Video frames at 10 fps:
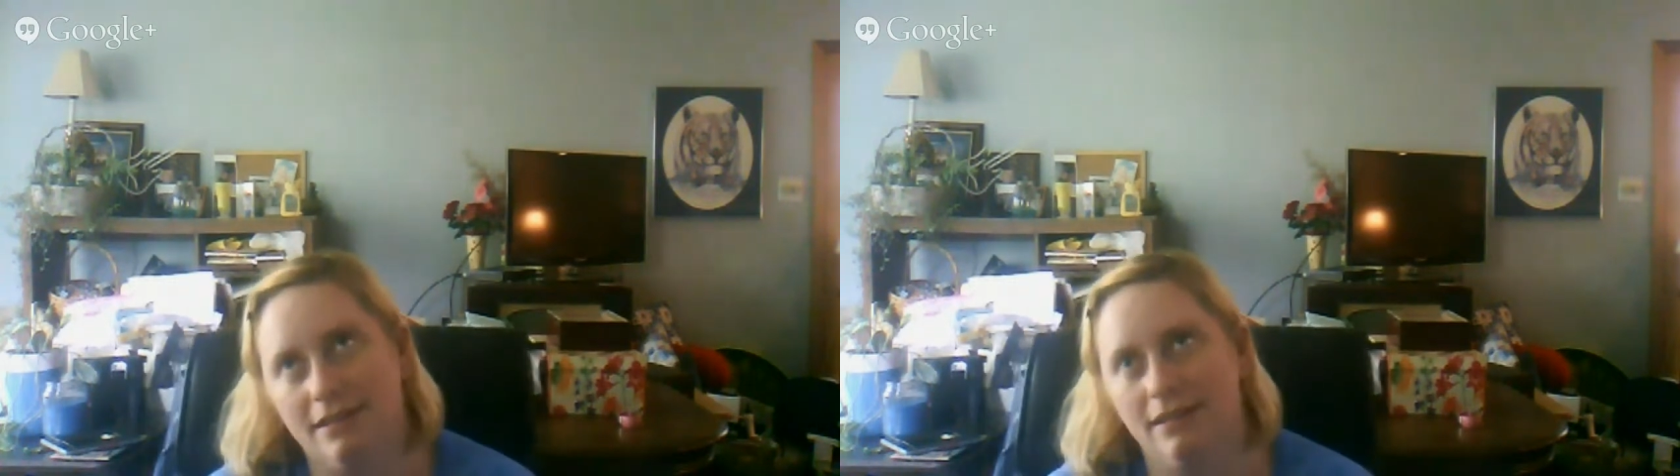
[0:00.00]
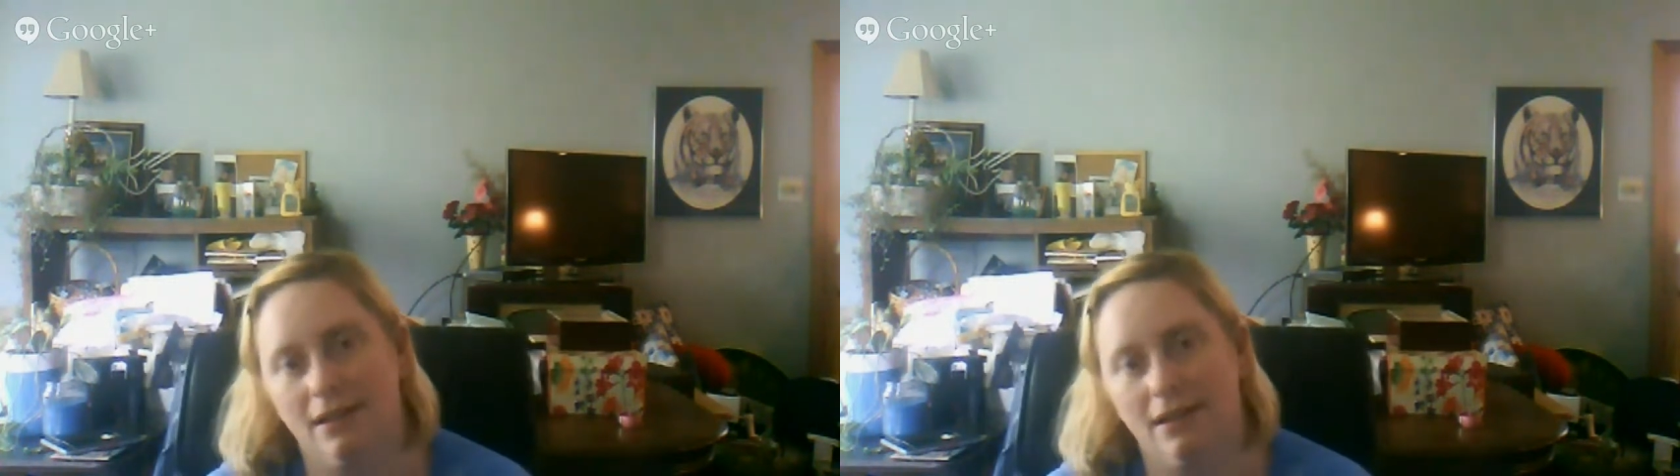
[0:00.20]

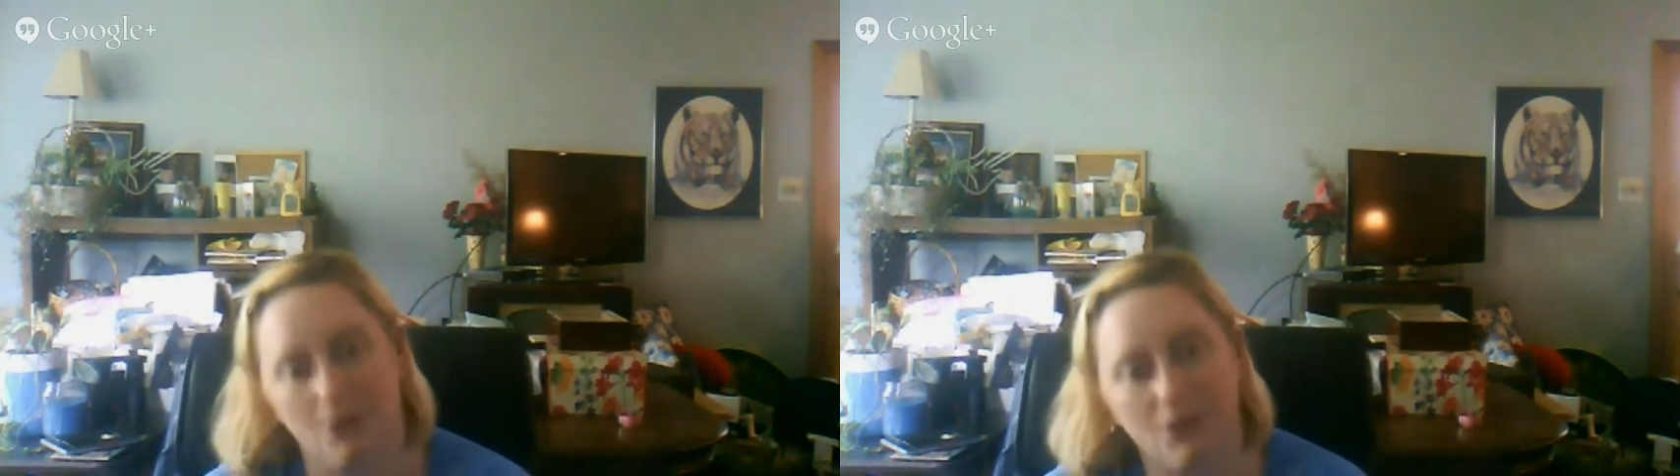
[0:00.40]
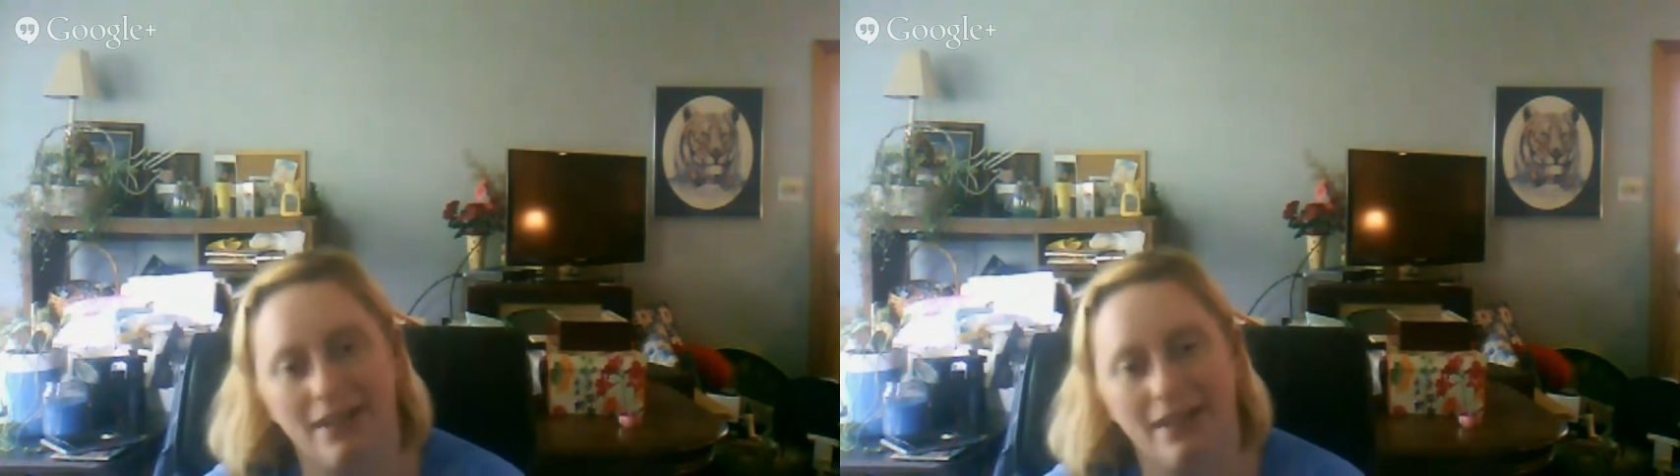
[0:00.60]

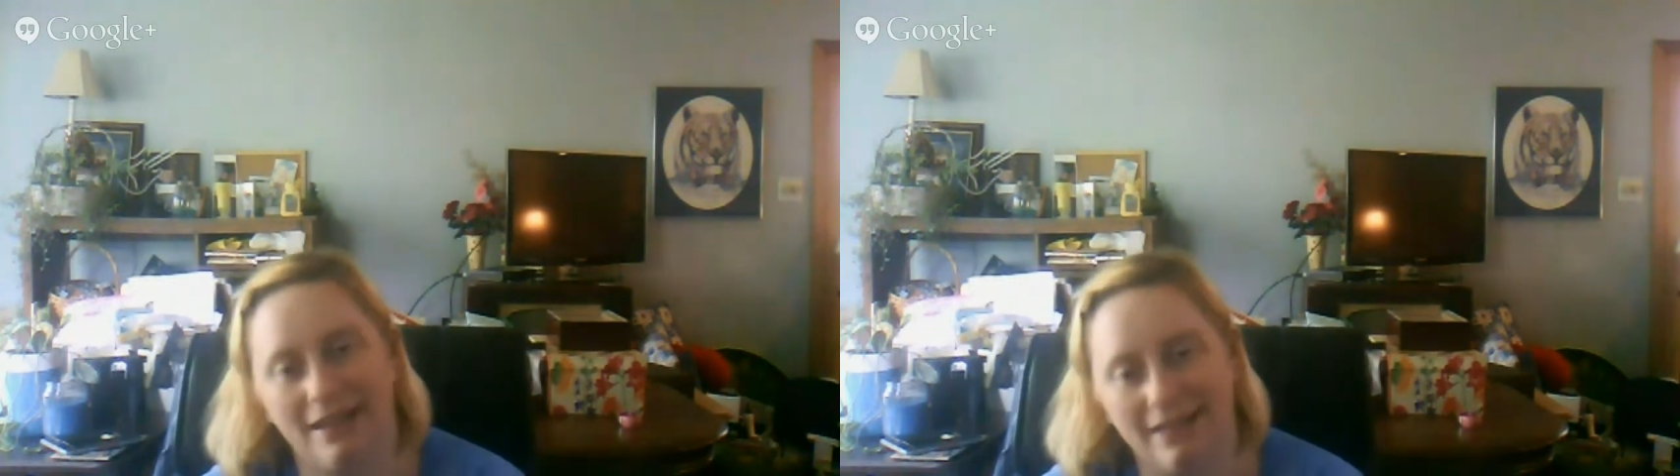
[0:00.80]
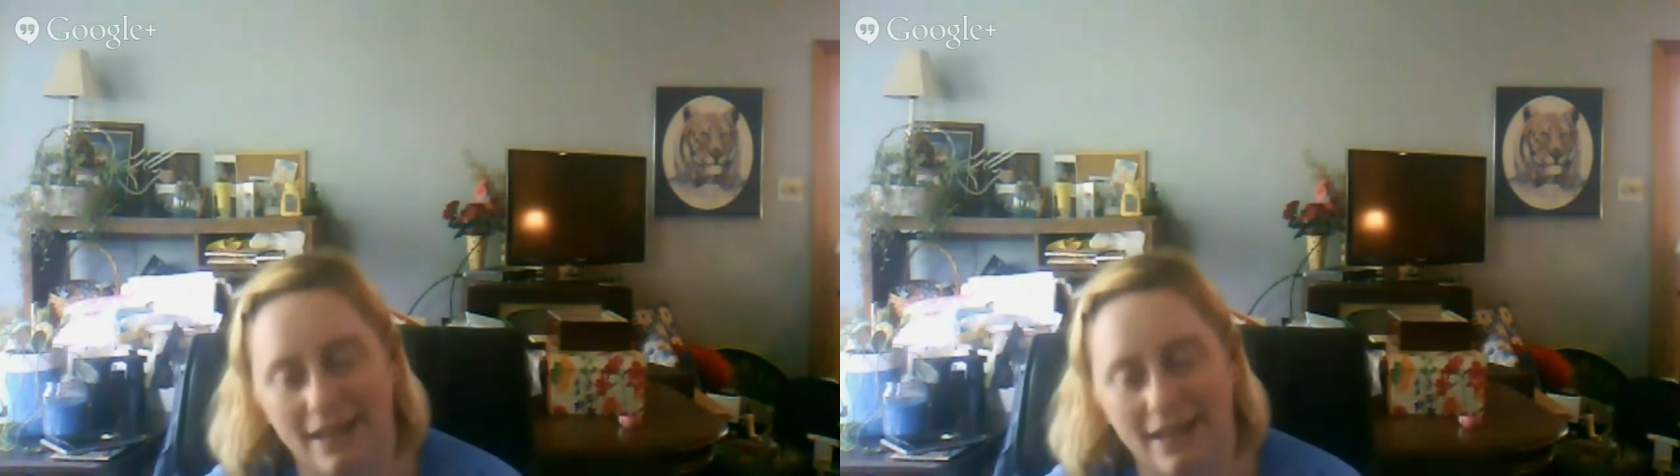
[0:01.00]
understand
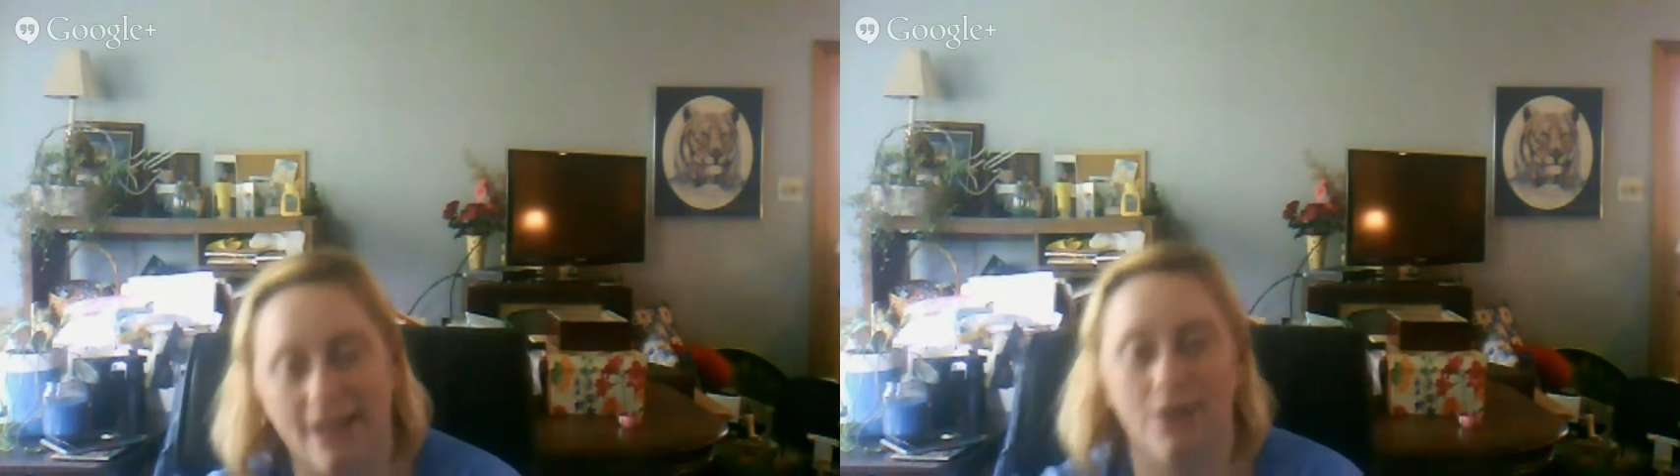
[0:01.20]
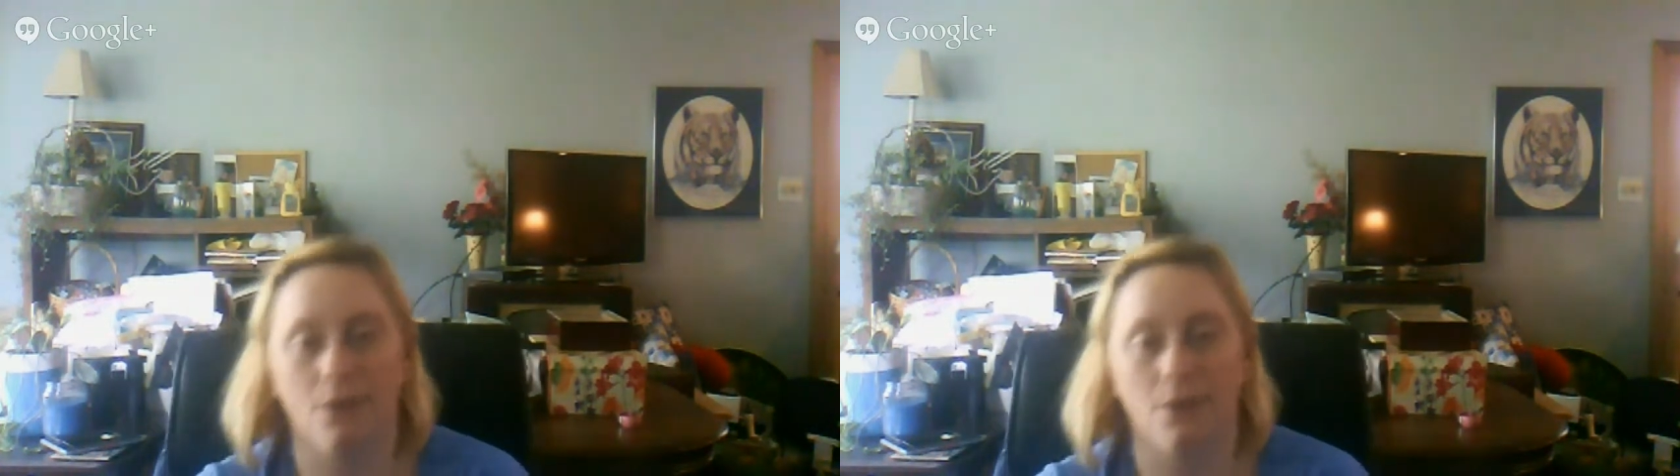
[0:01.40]

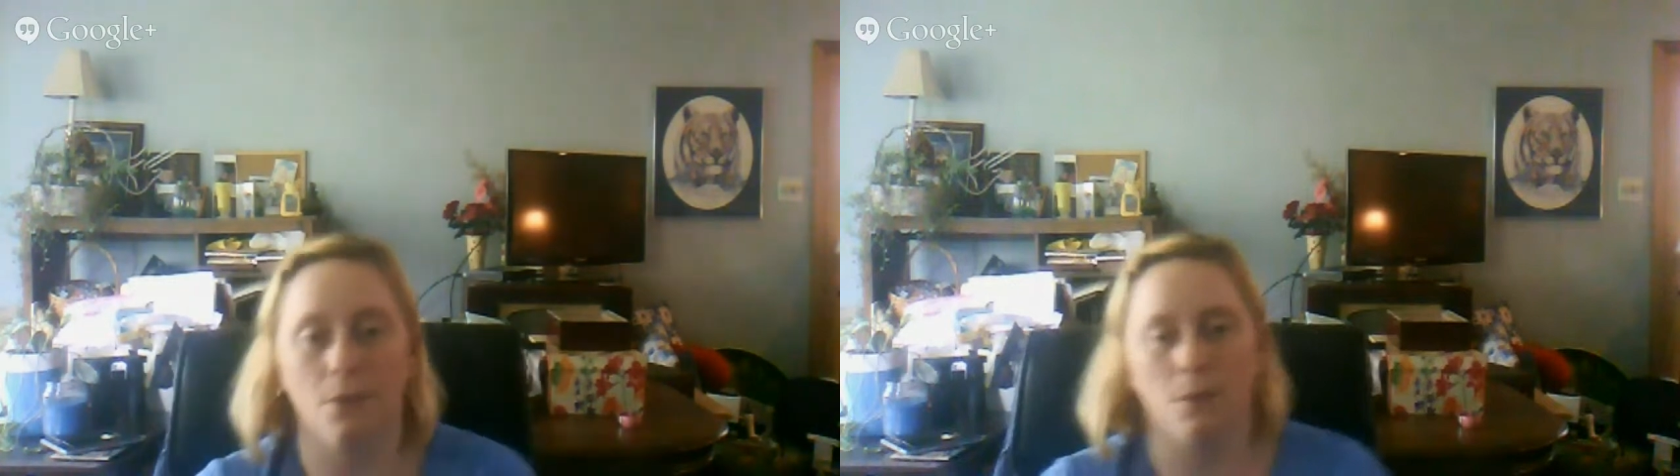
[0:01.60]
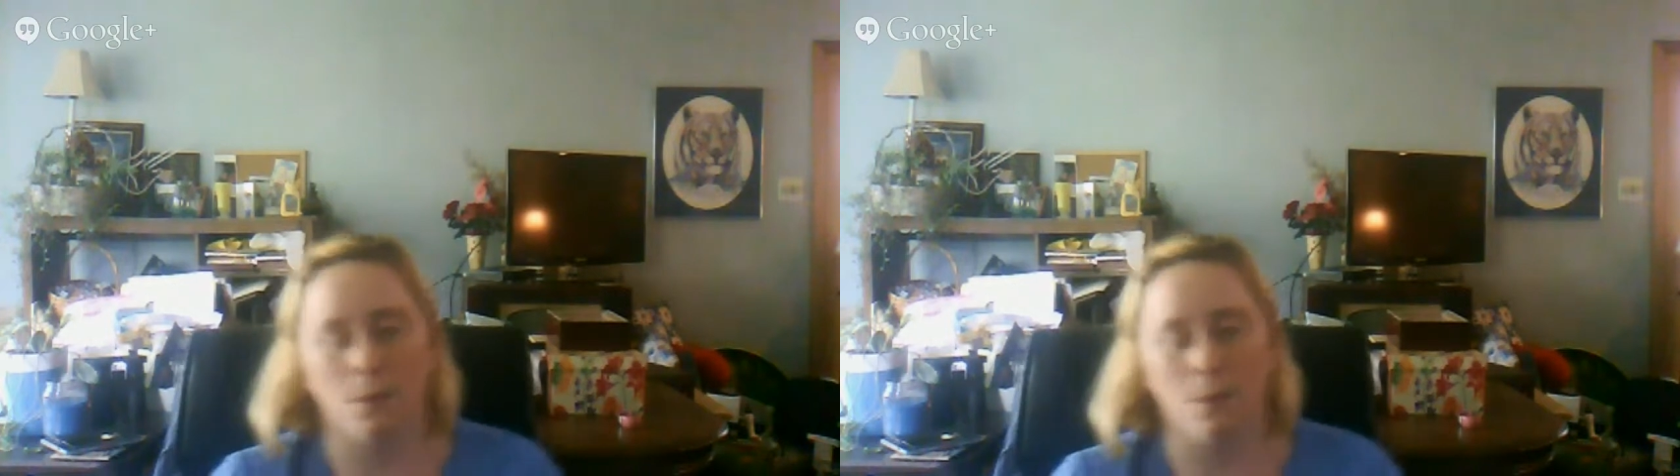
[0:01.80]

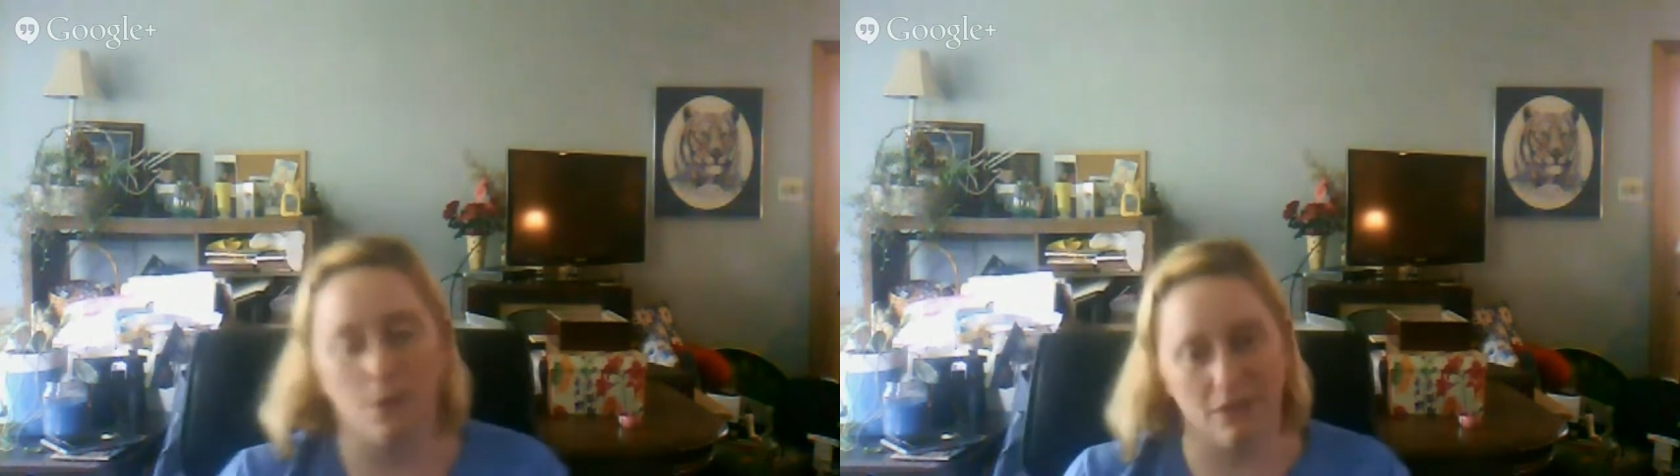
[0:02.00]
the